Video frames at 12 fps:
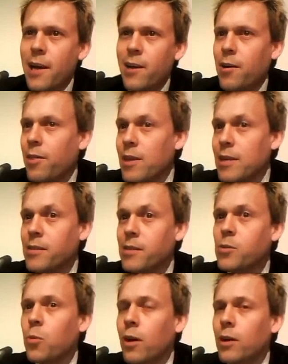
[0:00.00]
And our
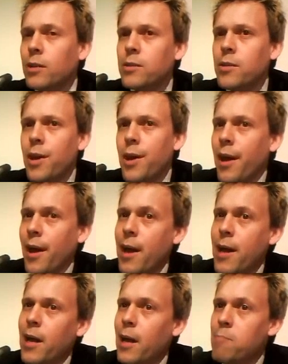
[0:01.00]
thesis was,
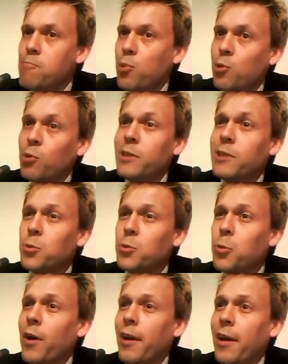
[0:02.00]
hey,
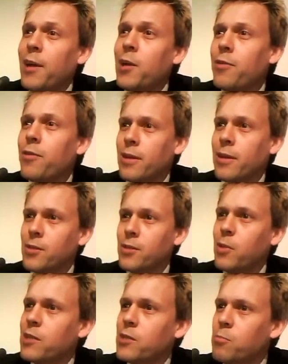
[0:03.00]
employers want to hear this
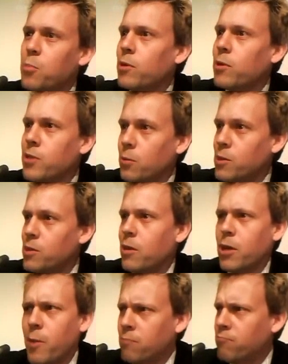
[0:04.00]
because employers always
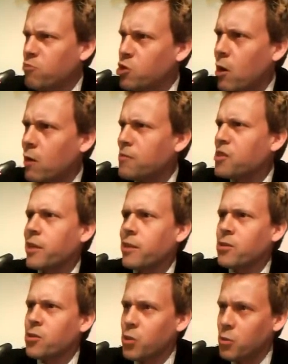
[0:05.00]
talk about soft
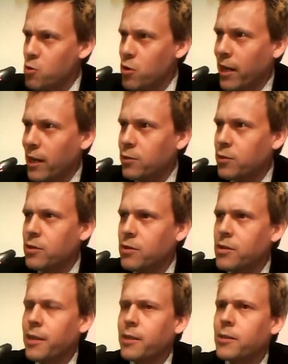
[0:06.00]
skills, communication
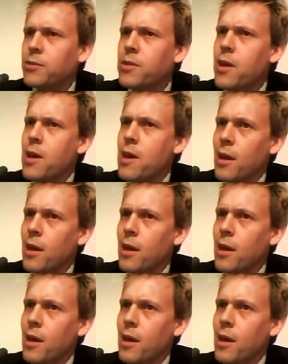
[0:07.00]
skills.